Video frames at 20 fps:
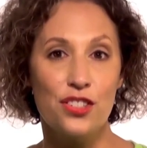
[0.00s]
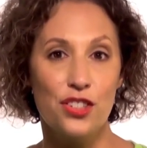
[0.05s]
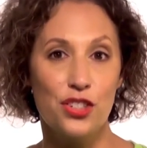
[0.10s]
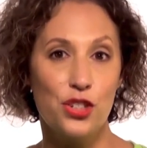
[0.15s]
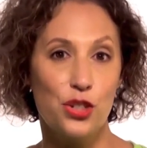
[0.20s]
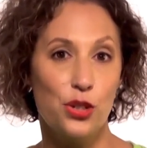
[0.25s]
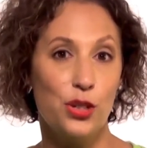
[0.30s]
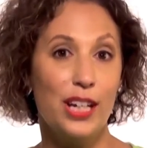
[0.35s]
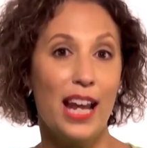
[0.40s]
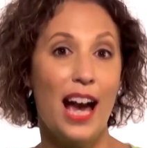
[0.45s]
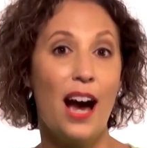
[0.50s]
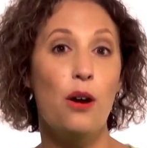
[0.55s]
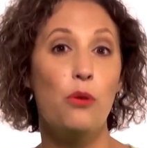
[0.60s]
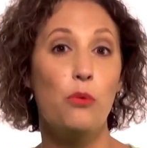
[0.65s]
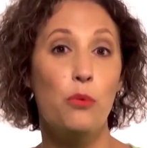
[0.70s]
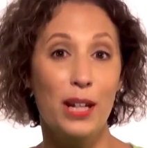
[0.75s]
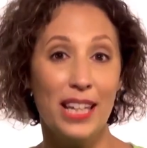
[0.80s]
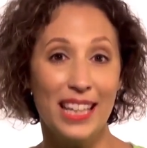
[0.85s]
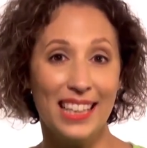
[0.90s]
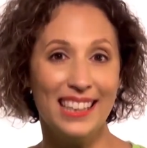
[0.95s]
to join our
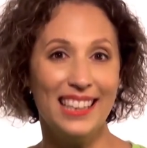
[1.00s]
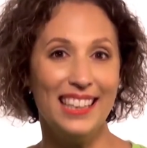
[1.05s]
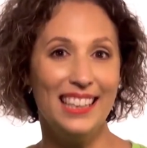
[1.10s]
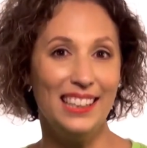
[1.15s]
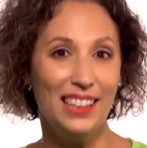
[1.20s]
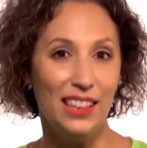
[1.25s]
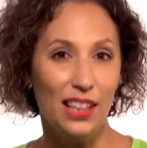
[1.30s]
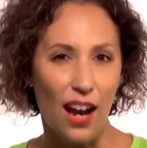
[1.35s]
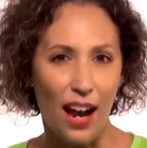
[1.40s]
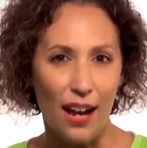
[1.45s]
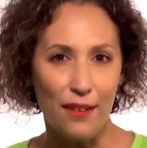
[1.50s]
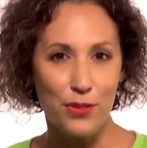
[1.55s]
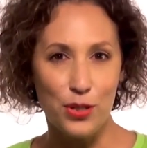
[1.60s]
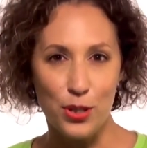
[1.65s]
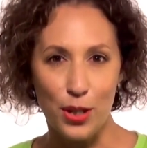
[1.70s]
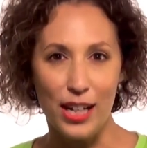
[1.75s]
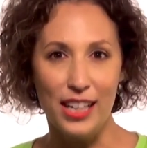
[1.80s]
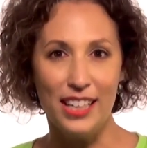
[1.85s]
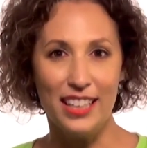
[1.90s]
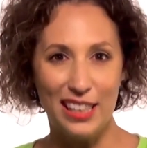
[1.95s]
weekly live
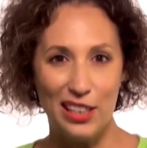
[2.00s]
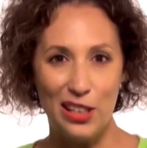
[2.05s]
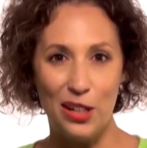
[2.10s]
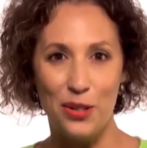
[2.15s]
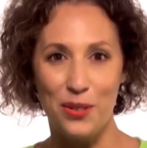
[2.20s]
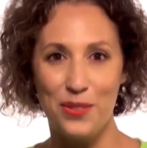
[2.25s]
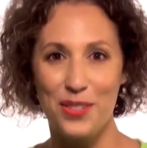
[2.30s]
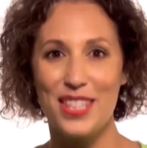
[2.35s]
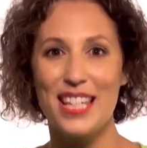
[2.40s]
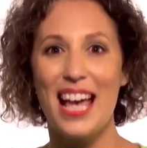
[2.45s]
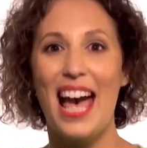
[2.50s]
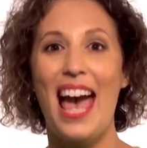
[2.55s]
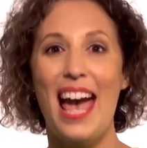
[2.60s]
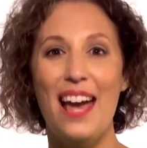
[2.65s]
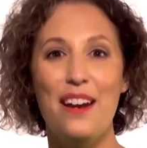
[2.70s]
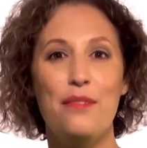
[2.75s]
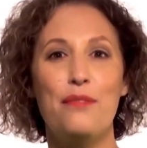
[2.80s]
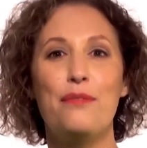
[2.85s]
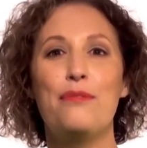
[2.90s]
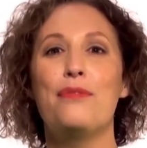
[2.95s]
training calls
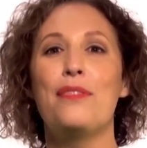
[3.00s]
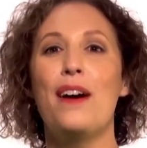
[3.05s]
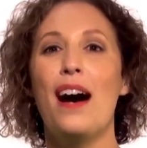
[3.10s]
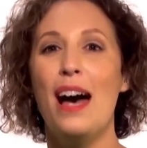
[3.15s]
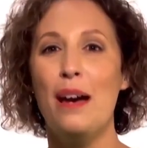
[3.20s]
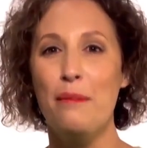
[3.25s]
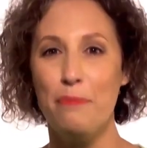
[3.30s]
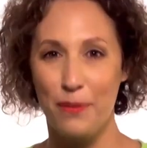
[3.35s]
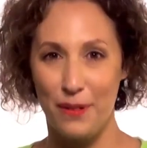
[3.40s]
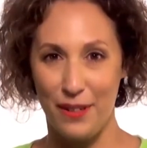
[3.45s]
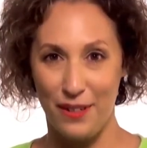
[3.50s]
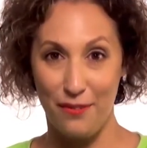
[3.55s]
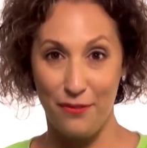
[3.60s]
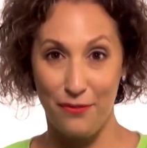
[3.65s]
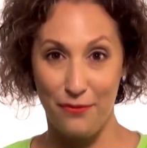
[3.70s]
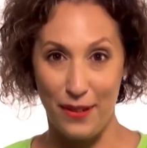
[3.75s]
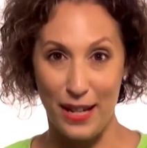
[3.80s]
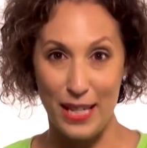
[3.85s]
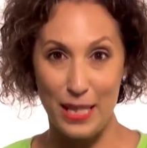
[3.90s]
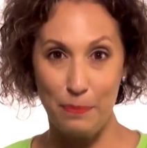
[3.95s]
and vibrant
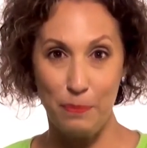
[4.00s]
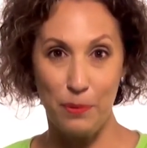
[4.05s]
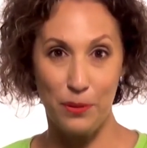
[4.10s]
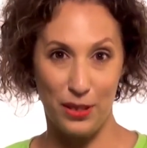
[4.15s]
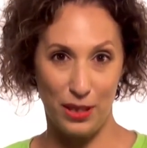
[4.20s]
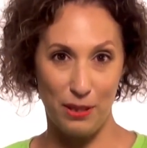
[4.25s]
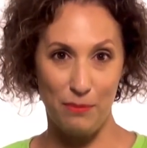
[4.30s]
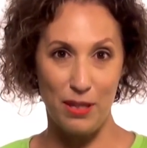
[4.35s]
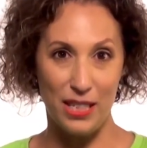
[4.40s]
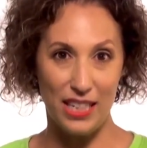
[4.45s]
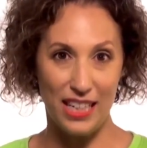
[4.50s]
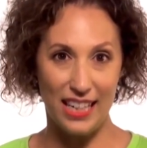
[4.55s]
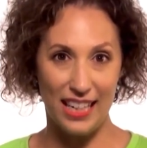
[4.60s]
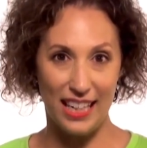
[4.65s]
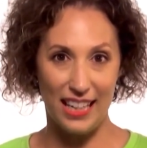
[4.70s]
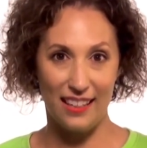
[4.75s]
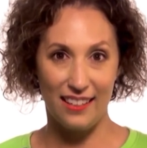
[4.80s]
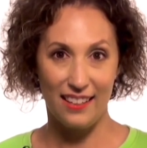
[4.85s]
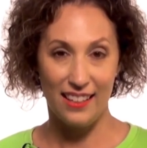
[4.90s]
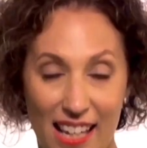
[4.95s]
Facebook
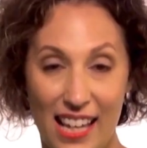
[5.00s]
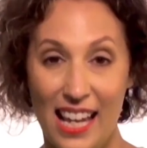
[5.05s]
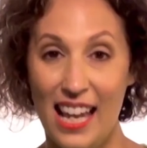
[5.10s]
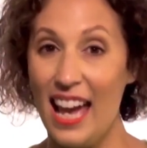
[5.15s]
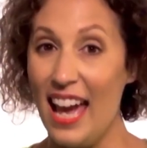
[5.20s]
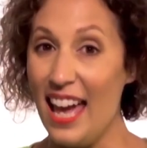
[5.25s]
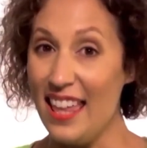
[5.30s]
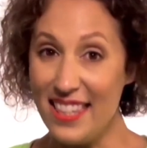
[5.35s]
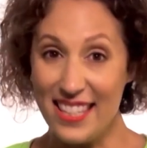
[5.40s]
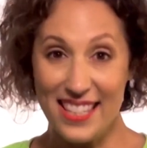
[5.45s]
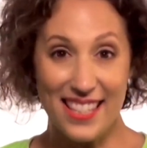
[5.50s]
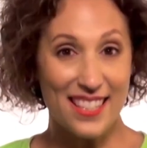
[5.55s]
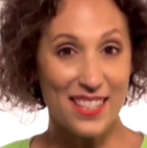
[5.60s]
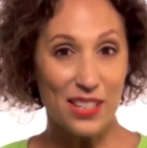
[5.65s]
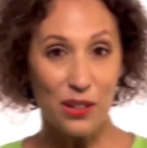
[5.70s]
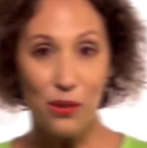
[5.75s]
community. And this is